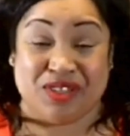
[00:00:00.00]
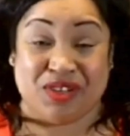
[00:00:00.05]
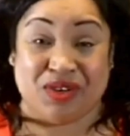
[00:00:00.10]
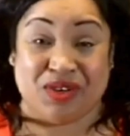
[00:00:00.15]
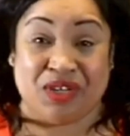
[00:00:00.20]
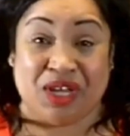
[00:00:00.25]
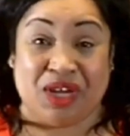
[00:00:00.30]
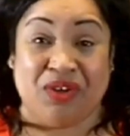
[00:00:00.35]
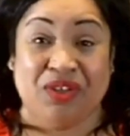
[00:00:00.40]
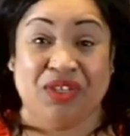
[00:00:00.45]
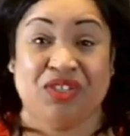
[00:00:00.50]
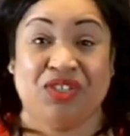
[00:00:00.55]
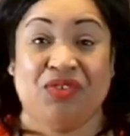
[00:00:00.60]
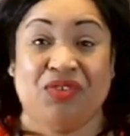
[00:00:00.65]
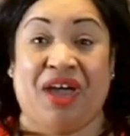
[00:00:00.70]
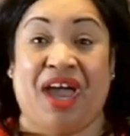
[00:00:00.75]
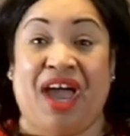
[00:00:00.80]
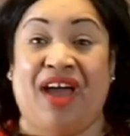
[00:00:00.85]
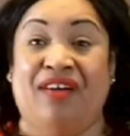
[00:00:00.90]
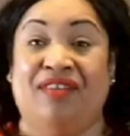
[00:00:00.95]
So not only do
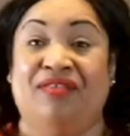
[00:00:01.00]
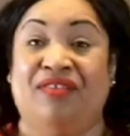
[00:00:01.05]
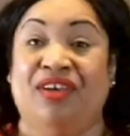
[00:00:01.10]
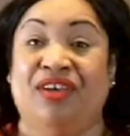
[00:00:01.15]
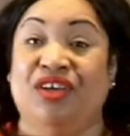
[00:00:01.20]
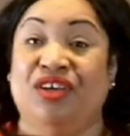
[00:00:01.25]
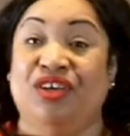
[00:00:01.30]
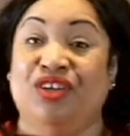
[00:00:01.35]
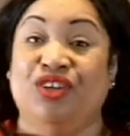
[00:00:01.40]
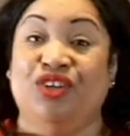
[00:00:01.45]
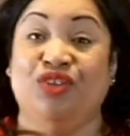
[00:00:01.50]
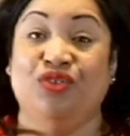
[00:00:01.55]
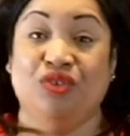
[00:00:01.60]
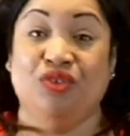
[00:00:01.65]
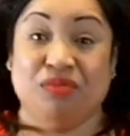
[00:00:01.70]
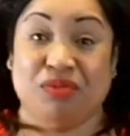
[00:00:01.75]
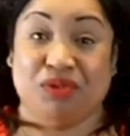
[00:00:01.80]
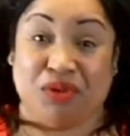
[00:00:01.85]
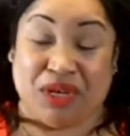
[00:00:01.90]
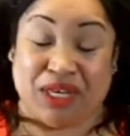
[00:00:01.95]
you have new
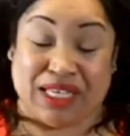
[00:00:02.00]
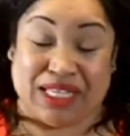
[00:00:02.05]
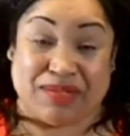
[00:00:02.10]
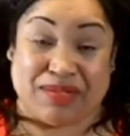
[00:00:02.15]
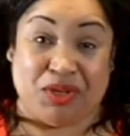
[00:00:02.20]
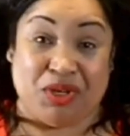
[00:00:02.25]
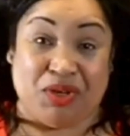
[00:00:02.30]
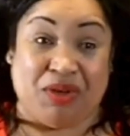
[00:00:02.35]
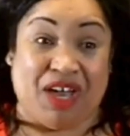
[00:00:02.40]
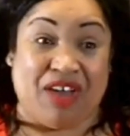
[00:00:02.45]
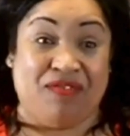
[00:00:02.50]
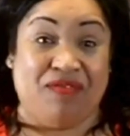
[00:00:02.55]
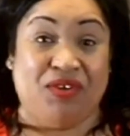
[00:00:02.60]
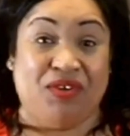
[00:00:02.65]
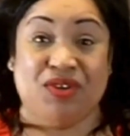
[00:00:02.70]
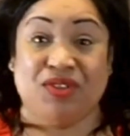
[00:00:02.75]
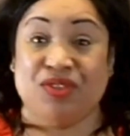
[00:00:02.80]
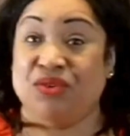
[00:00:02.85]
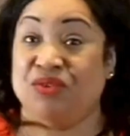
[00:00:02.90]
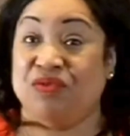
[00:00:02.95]
employees, but you have
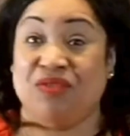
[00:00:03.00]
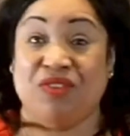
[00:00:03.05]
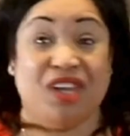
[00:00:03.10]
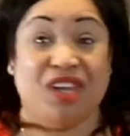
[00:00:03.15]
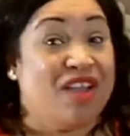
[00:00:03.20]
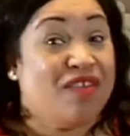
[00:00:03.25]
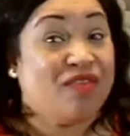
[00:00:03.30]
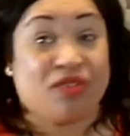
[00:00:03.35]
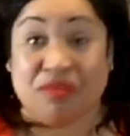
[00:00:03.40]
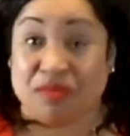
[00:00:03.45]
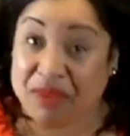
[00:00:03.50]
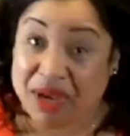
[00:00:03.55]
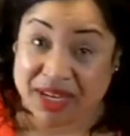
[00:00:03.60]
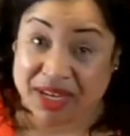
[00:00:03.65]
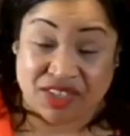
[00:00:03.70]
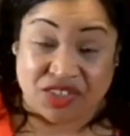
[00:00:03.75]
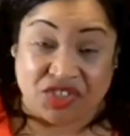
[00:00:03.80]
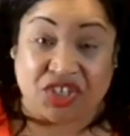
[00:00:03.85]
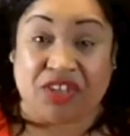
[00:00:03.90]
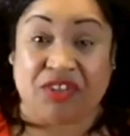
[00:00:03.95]
folks who've never met
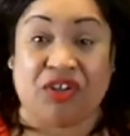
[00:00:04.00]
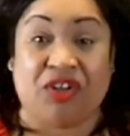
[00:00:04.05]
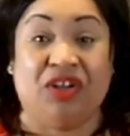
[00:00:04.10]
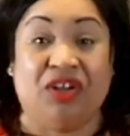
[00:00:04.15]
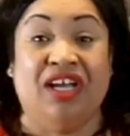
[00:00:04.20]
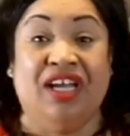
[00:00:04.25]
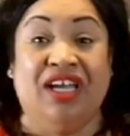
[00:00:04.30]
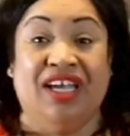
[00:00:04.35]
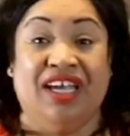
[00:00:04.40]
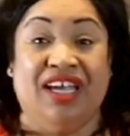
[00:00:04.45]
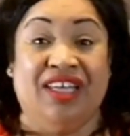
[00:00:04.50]
each other,